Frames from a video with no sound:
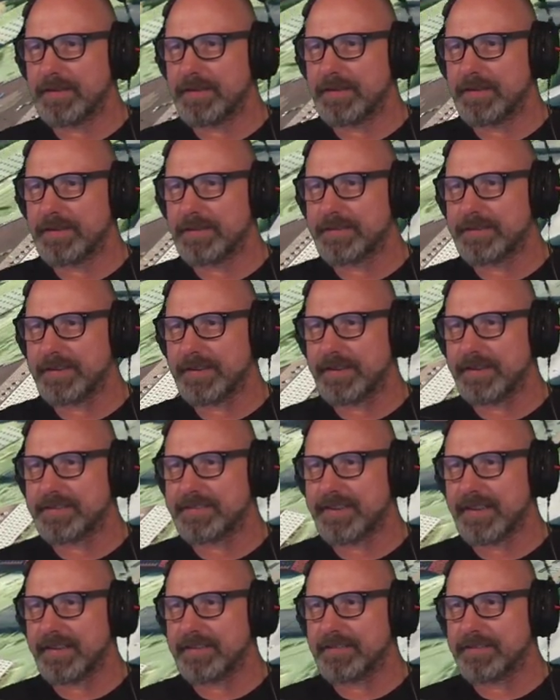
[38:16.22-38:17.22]
city
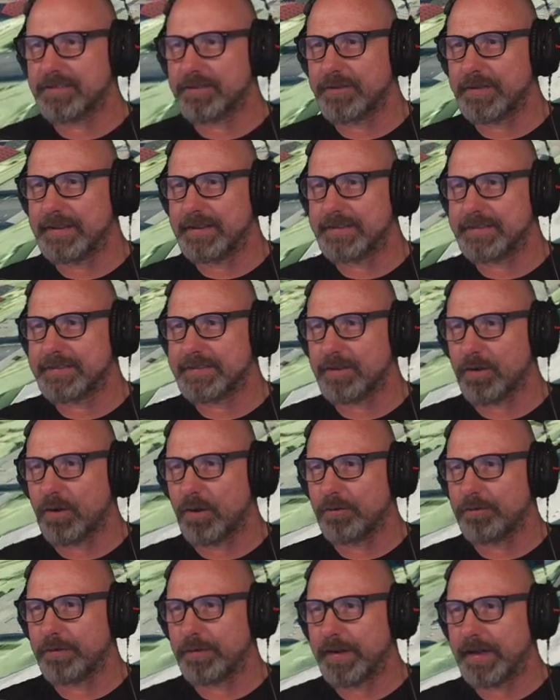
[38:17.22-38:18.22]
center is
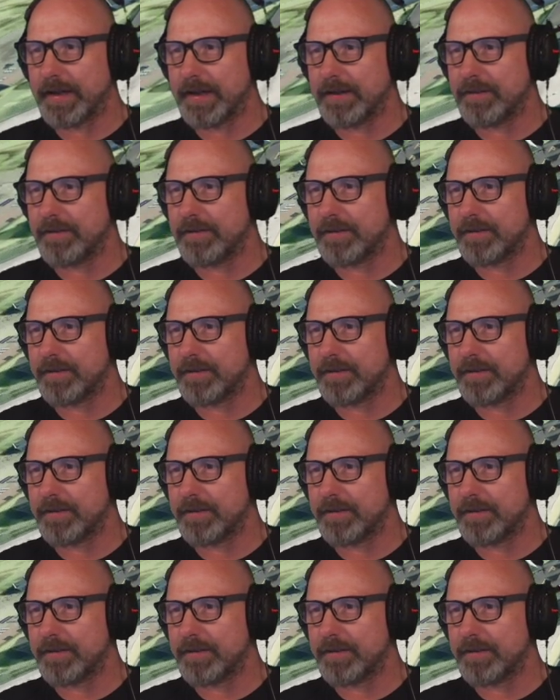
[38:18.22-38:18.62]
over here.